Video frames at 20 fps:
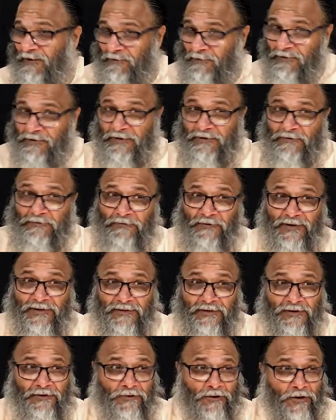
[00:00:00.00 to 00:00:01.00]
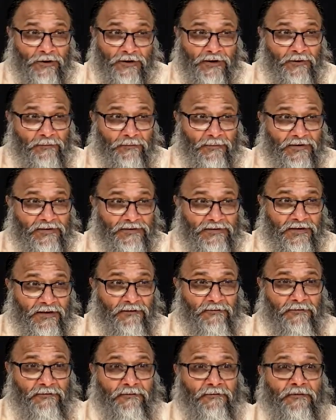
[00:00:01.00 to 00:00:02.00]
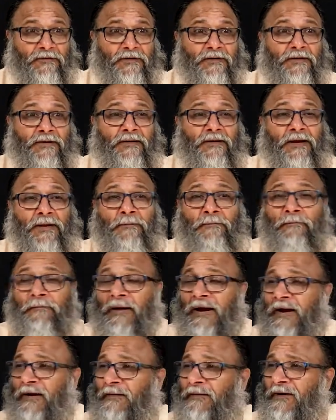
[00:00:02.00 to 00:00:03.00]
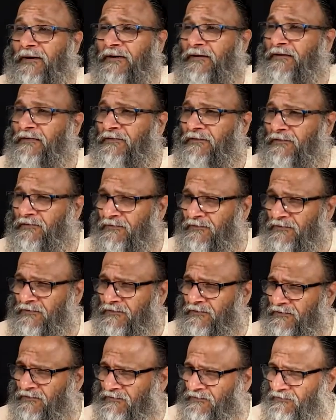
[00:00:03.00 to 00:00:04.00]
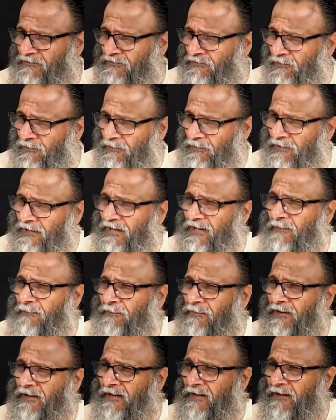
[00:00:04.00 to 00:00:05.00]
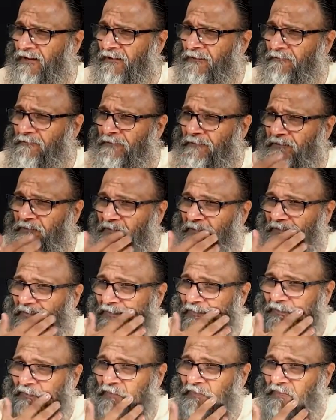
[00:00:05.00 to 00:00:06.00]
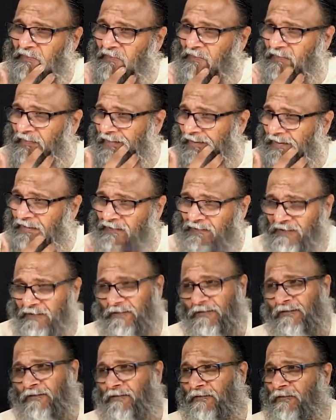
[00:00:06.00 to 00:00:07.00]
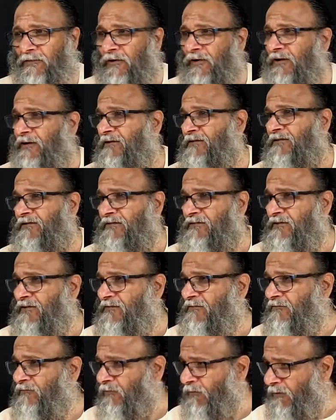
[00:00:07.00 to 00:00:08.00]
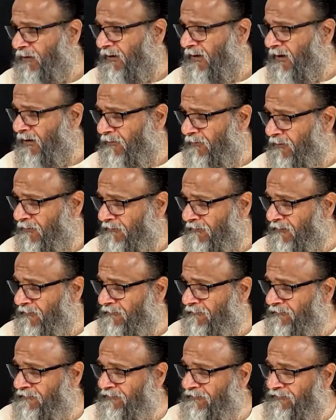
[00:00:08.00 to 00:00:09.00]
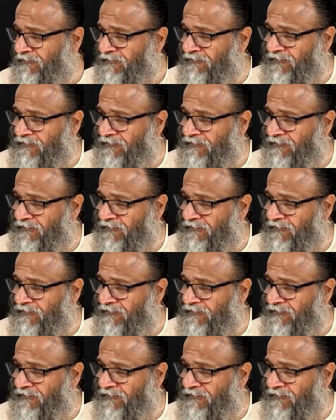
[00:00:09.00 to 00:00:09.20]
Whatever his father taught, it must have imbibed it so deeply that knowledge is just flowing out of him.